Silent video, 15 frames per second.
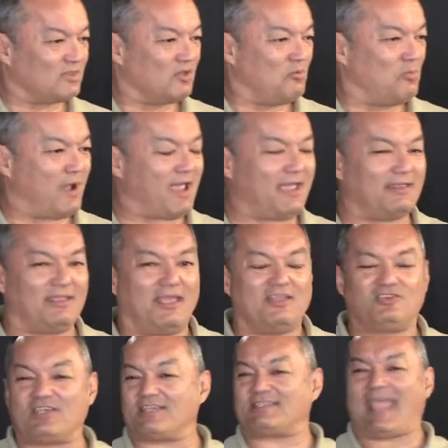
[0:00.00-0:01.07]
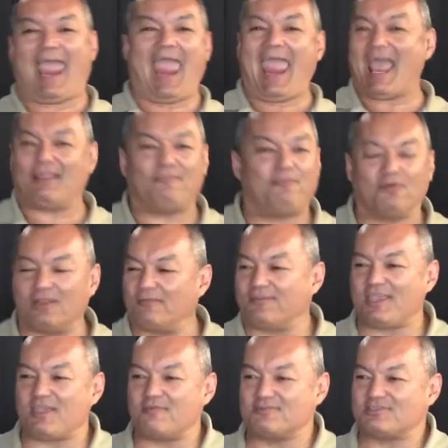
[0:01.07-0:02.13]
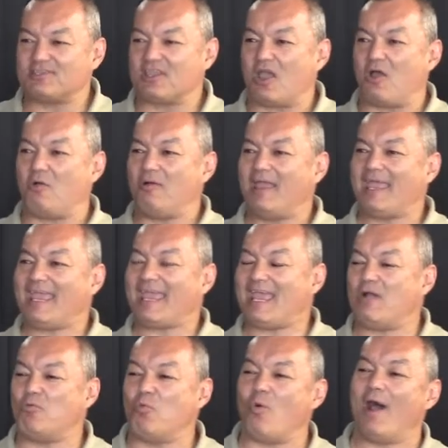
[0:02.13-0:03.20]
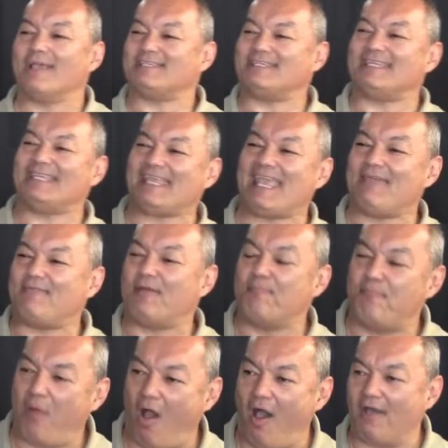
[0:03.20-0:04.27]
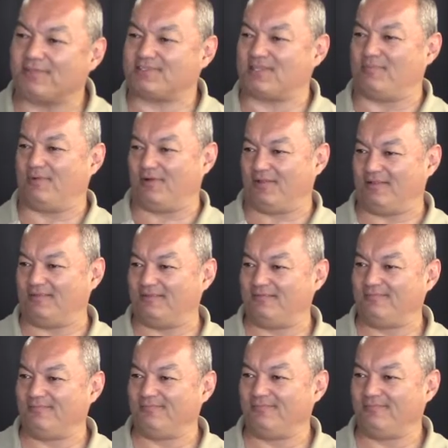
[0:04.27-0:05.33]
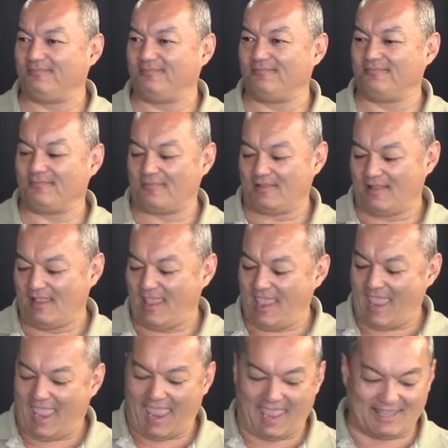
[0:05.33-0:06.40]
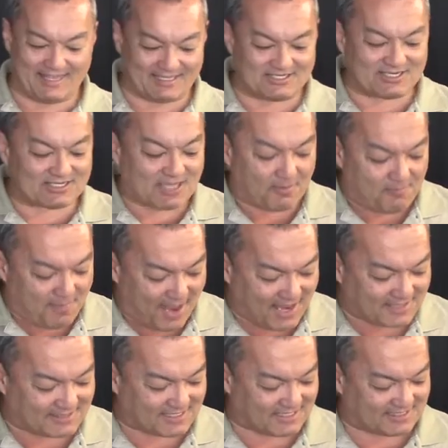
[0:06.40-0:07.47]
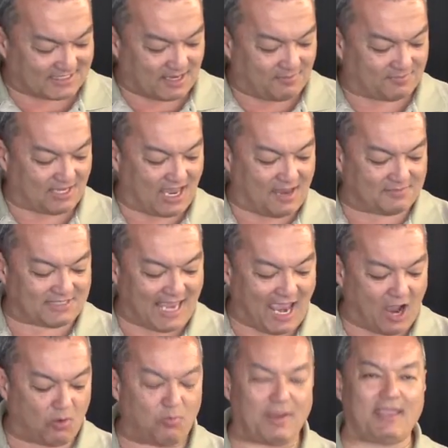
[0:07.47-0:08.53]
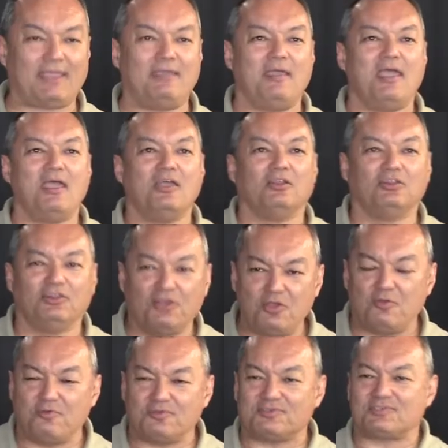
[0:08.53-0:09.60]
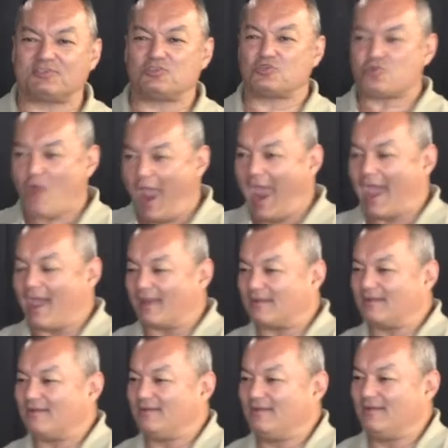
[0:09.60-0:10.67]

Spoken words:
when just a handful of years ago, it wasn't even possible. And it's just amazing sometimes how we lose track